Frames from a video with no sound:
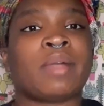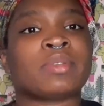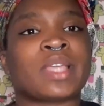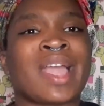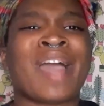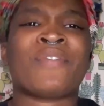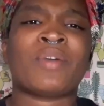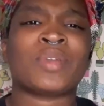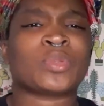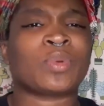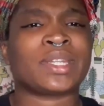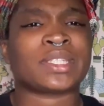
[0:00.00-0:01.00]
was like, I've
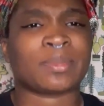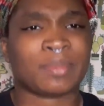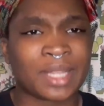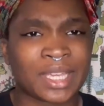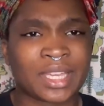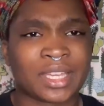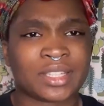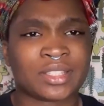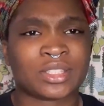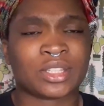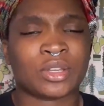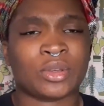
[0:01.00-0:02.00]
always wanted some land.
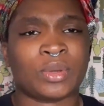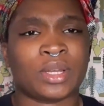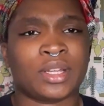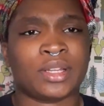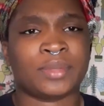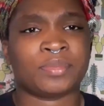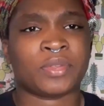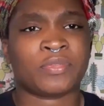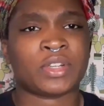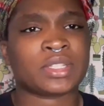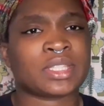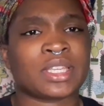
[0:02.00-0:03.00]
So the
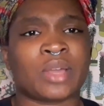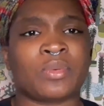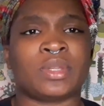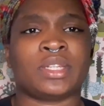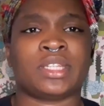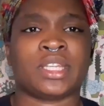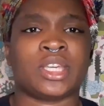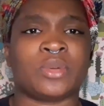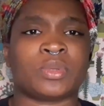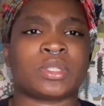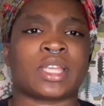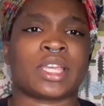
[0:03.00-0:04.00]
first thing I went and did
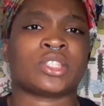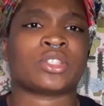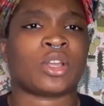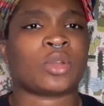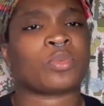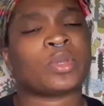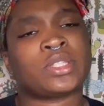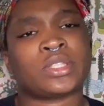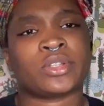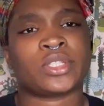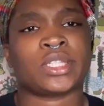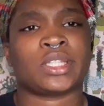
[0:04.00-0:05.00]
was like start
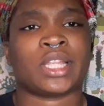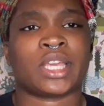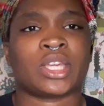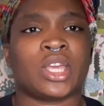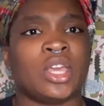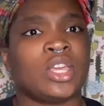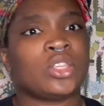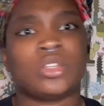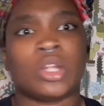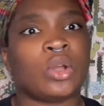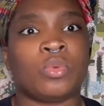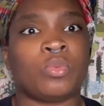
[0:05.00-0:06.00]
researching, like, you
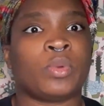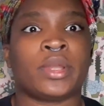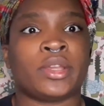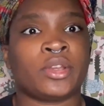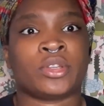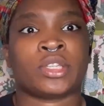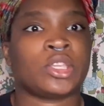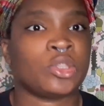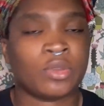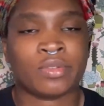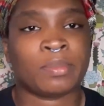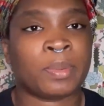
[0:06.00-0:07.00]
know, where can
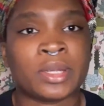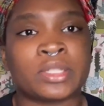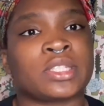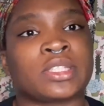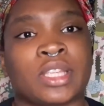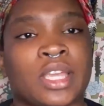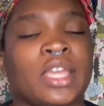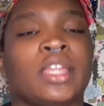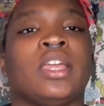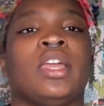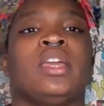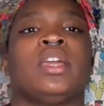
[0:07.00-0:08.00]
you even purchase land?
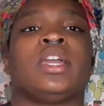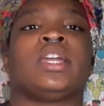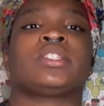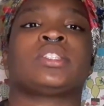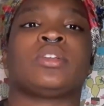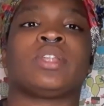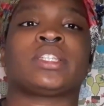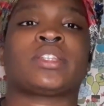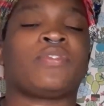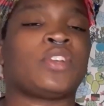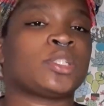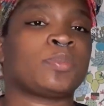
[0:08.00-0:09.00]
And so like the
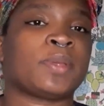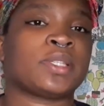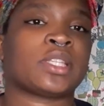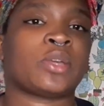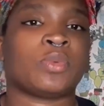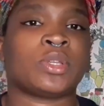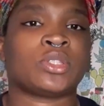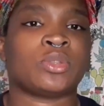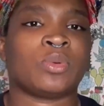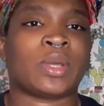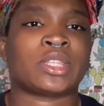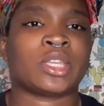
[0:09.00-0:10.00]
first place I went
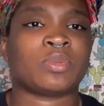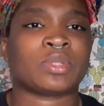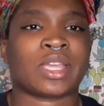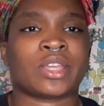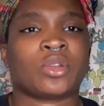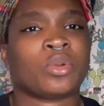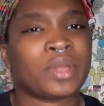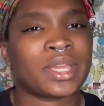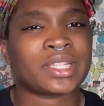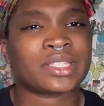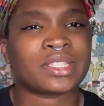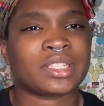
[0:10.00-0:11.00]
to, I think was like
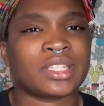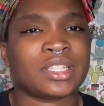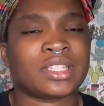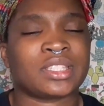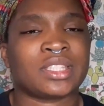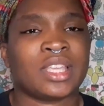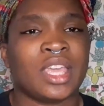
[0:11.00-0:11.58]
Craigslist